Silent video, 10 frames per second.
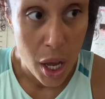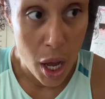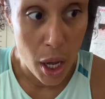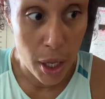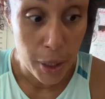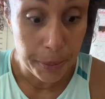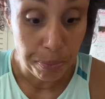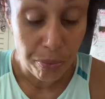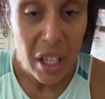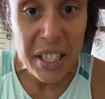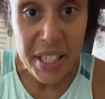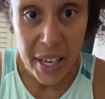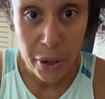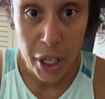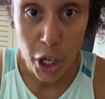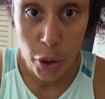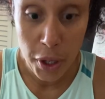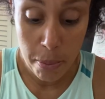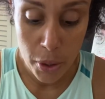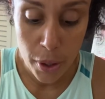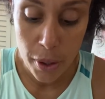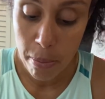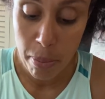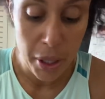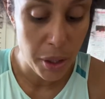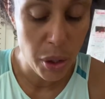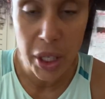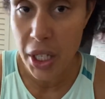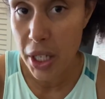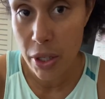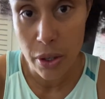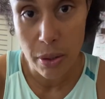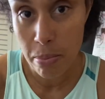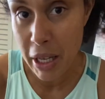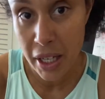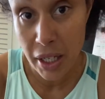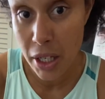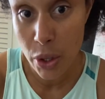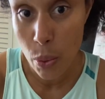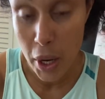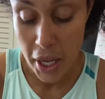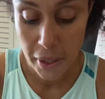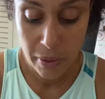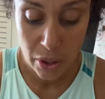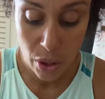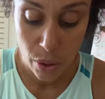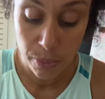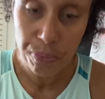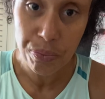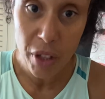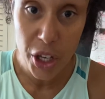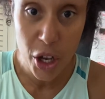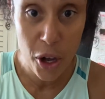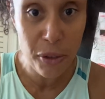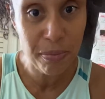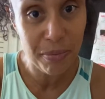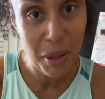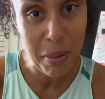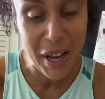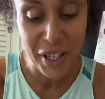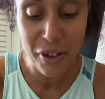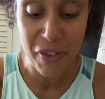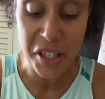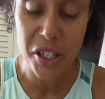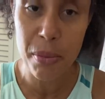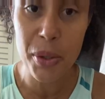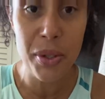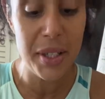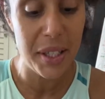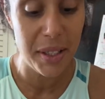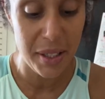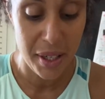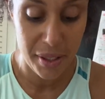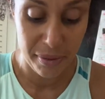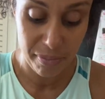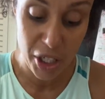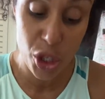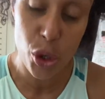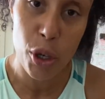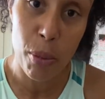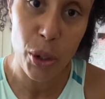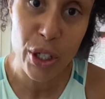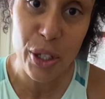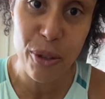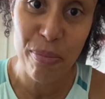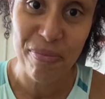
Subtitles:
non-dairy creamer, but you can either make it either way. So there you go, applying your vegetables and enjoy your bowl of soup.